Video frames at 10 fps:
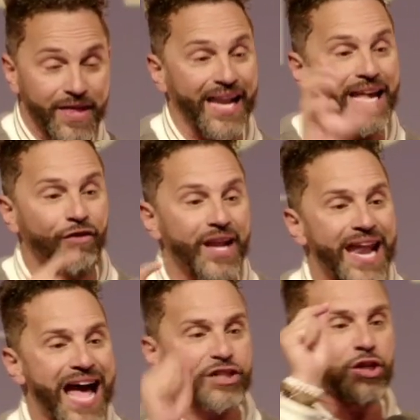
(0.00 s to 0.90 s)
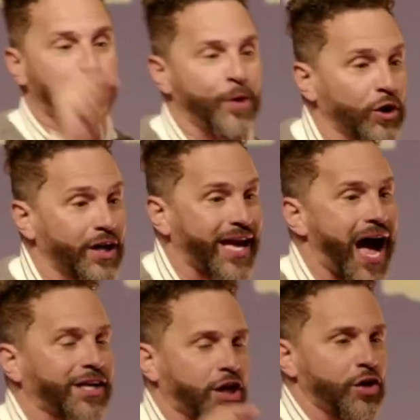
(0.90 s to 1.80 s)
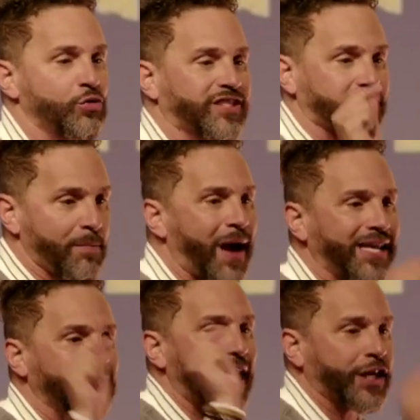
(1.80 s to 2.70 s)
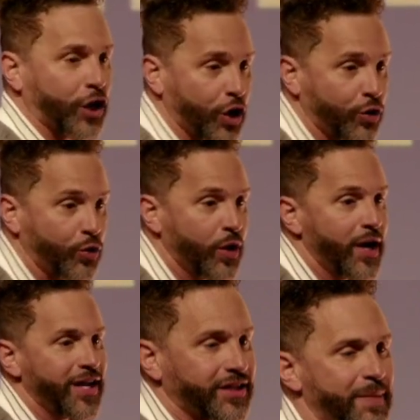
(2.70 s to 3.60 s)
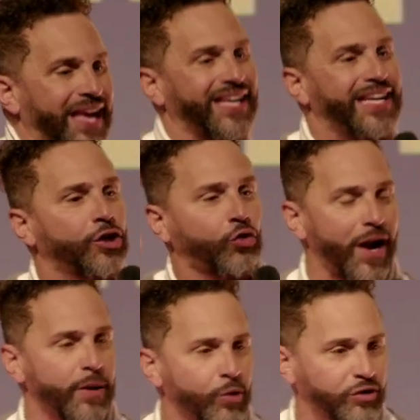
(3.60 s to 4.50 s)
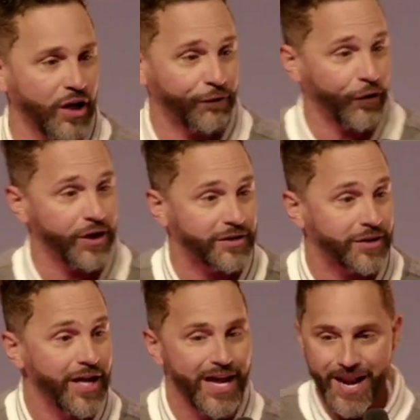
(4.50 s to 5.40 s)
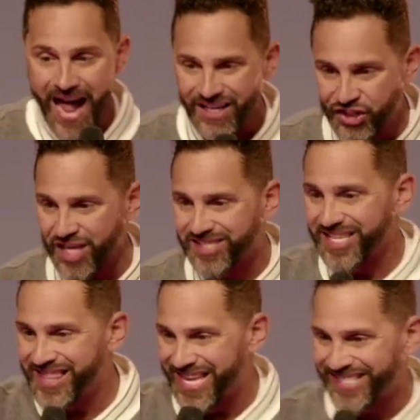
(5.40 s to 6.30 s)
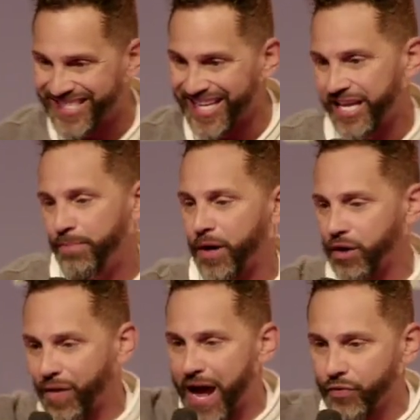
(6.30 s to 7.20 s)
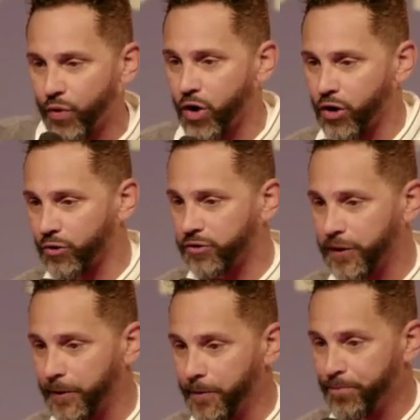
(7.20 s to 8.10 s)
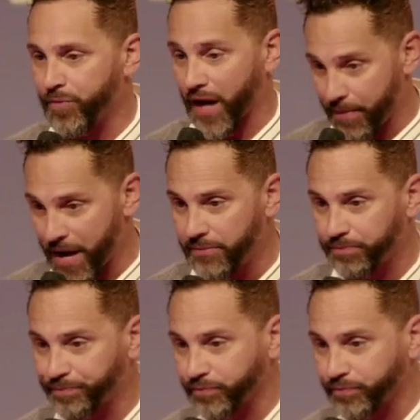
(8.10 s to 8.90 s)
That even in Ashibule, God could use somebody like you to make an incredible difference, not just in this city, but around the world. Amen?